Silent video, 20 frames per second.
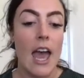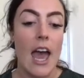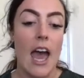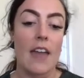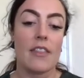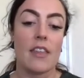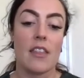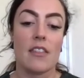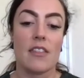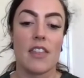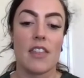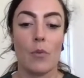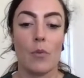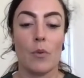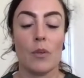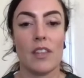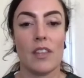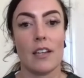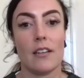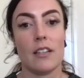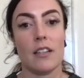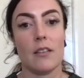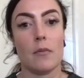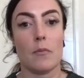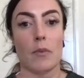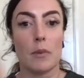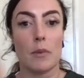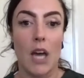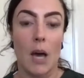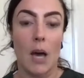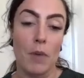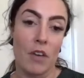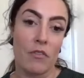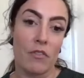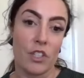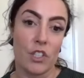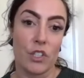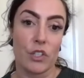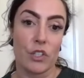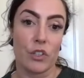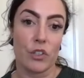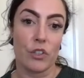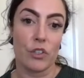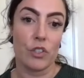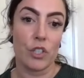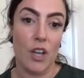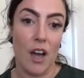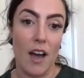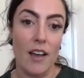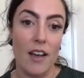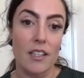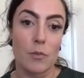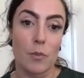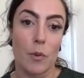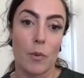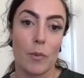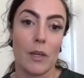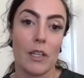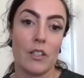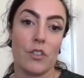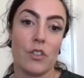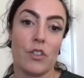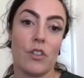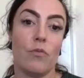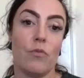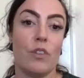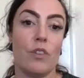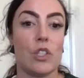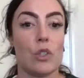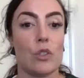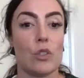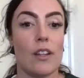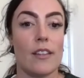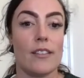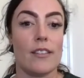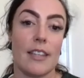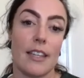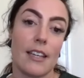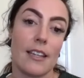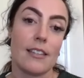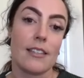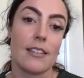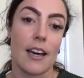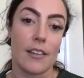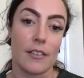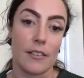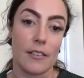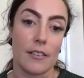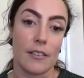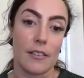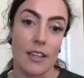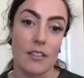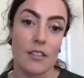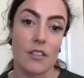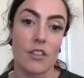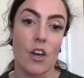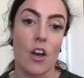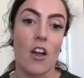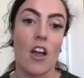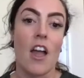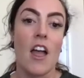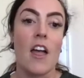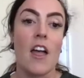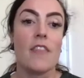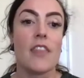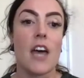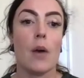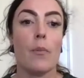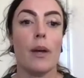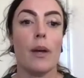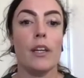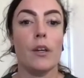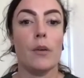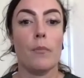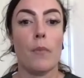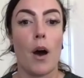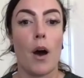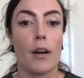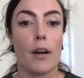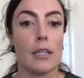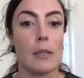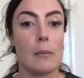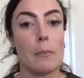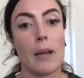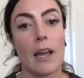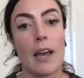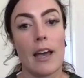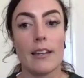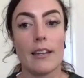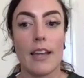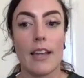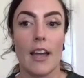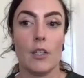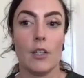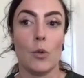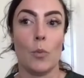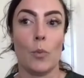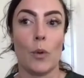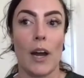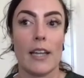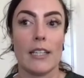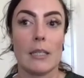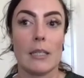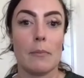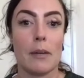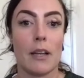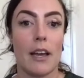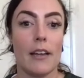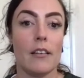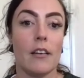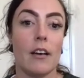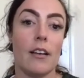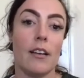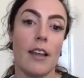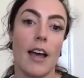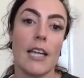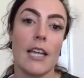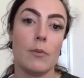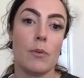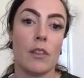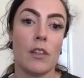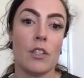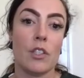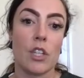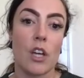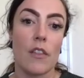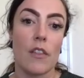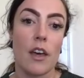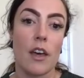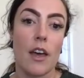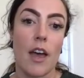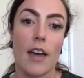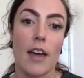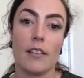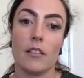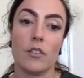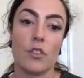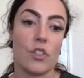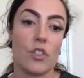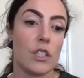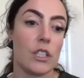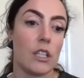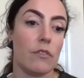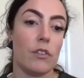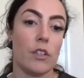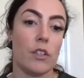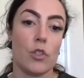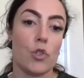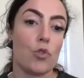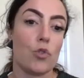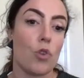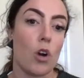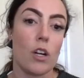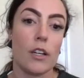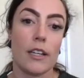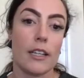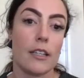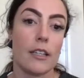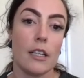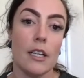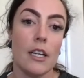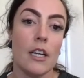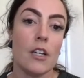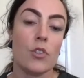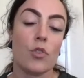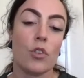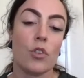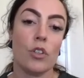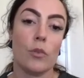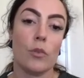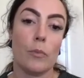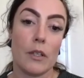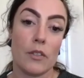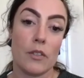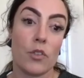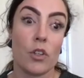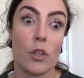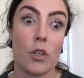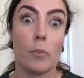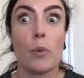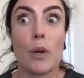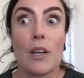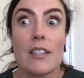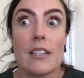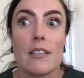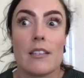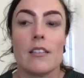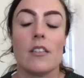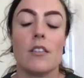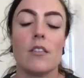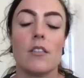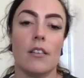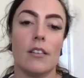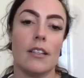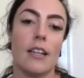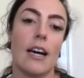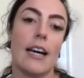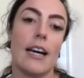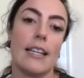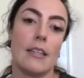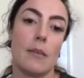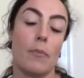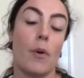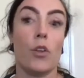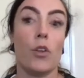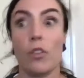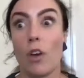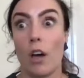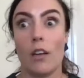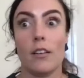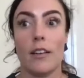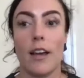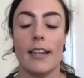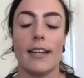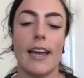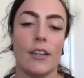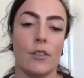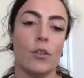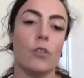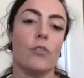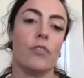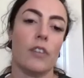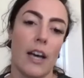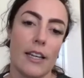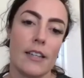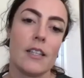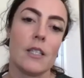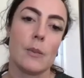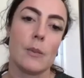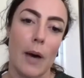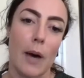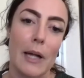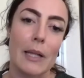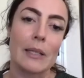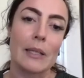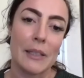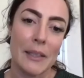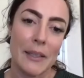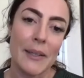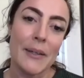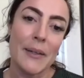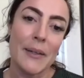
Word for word: And then that would then come over to, to us where we do the visual aesthetic side of things. So that way your marketing plan and your branding plan are aligned with each other and it'll just give you a stronger, stronger, stronger presence online, both online and offline as well.